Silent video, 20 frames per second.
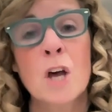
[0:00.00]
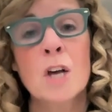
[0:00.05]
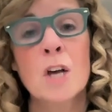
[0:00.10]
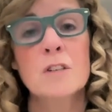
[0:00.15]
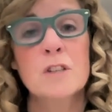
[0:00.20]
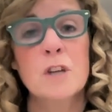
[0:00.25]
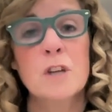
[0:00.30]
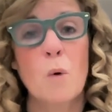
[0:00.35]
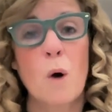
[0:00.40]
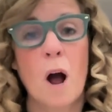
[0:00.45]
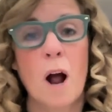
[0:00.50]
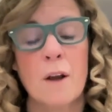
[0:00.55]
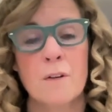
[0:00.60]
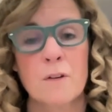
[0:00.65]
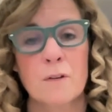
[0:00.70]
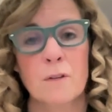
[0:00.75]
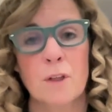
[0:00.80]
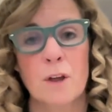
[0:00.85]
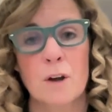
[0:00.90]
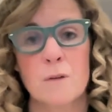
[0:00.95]
So
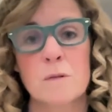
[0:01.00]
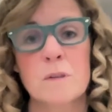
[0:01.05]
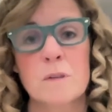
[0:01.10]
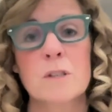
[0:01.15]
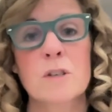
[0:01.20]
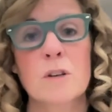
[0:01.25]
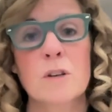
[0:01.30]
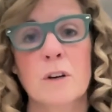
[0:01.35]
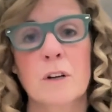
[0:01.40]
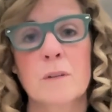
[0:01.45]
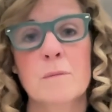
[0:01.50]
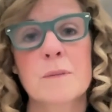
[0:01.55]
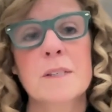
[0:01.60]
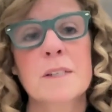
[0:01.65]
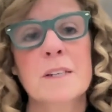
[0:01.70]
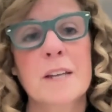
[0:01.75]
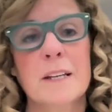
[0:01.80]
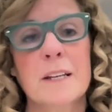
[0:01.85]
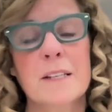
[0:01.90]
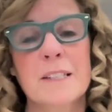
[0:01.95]
under those
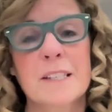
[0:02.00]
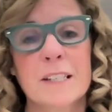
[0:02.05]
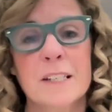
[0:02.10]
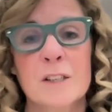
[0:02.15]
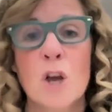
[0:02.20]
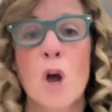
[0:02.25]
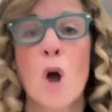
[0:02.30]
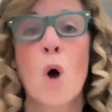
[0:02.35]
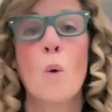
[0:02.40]
circumstances,